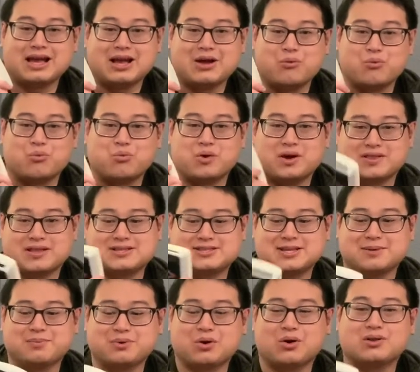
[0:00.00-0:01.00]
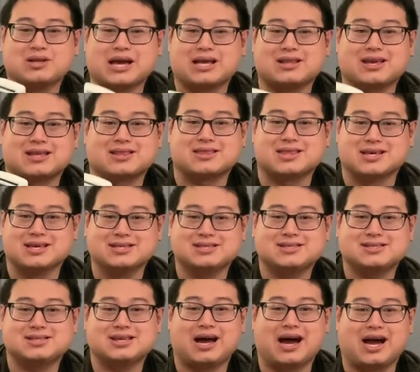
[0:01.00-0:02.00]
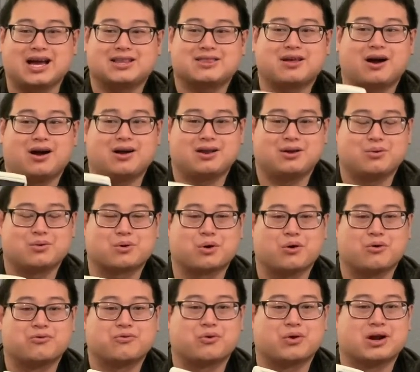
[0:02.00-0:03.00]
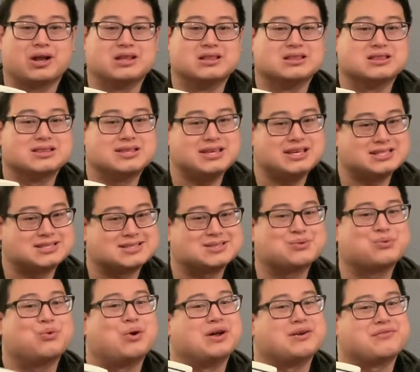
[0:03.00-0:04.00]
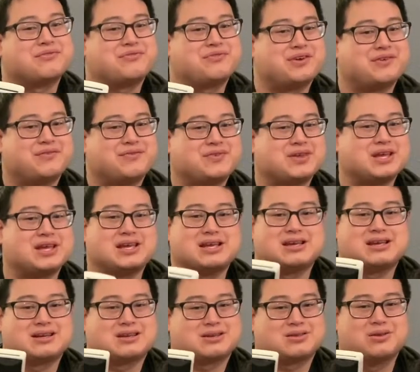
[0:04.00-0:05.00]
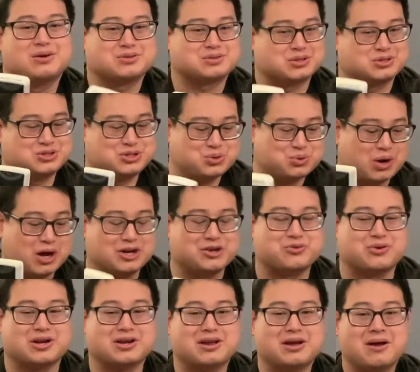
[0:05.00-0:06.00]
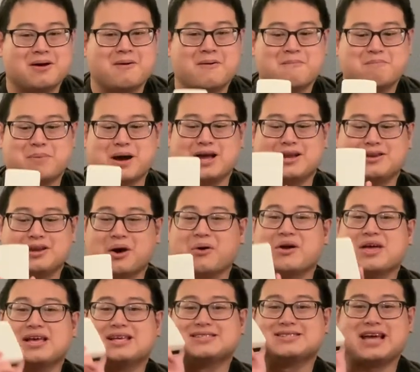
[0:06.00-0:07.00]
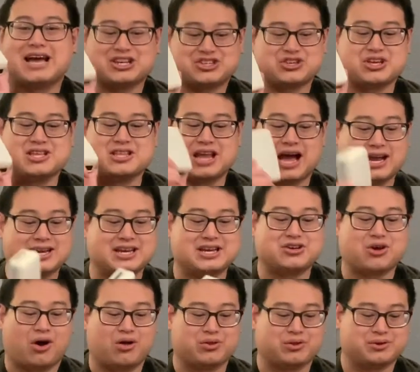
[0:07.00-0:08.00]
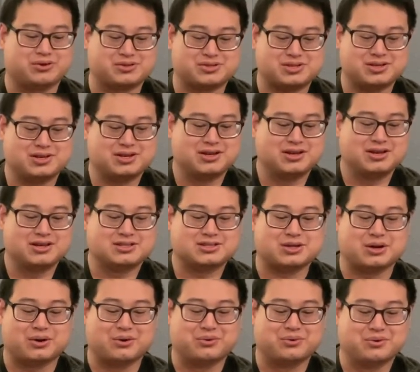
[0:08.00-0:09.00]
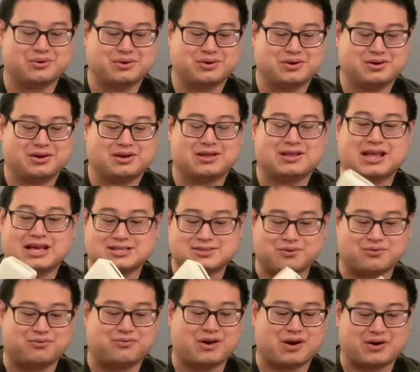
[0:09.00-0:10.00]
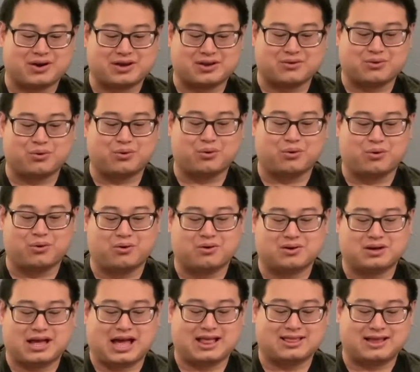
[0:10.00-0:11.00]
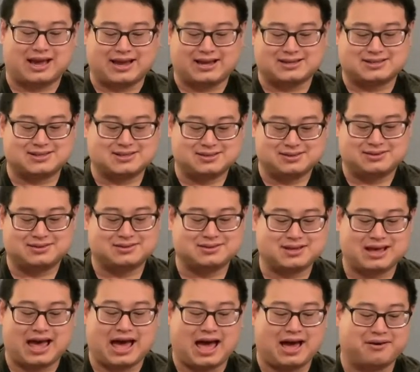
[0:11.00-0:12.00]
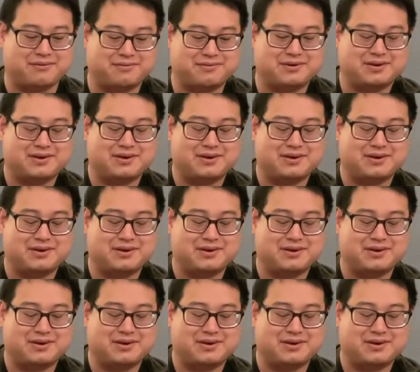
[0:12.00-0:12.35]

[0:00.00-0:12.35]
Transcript: With a typical light like this, I thought it would go for at least $150, close to $200, but no, it is actually $90. So that's a very cool light to have.